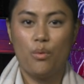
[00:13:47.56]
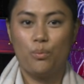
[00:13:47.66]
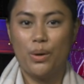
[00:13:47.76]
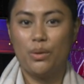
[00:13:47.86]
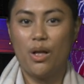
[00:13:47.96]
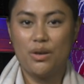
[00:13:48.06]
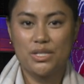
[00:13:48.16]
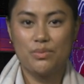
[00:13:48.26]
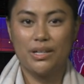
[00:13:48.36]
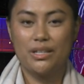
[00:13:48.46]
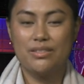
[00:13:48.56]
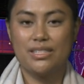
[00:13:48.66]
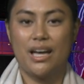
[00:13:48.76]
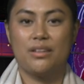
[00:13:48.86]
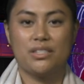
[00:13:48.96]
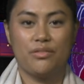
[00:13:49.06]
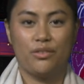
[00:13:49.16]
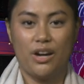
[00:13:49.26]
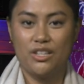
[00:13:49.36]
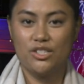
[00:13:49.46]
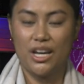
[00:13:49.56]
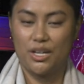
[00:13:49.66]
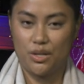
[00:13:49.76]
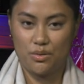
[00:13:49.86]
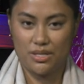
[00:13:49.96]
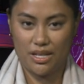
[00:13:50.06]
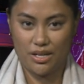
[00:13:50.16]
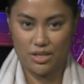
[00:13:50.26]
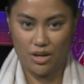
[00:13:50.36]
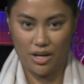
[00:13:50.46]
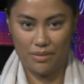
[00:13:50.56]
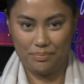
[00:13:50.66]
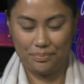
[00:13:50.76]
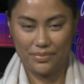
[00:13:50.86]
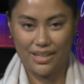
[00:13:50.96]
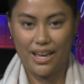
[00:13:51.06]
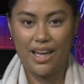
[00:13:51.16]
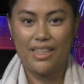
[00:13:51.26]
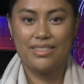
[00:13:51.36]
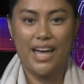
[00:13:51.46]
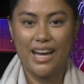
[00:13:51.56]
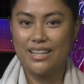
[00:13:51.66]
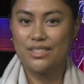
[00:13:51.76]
but will also include sounds of grunge and acoustic guitar. That is